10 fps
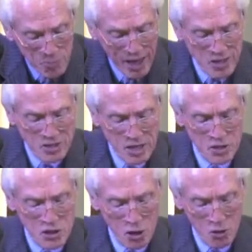blessed his
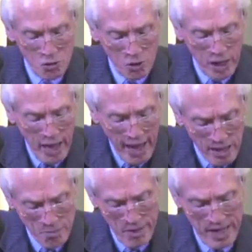soul.
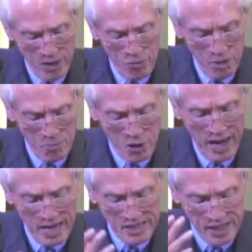And men will
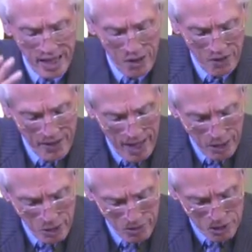praise thee when thou
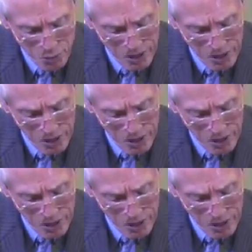doest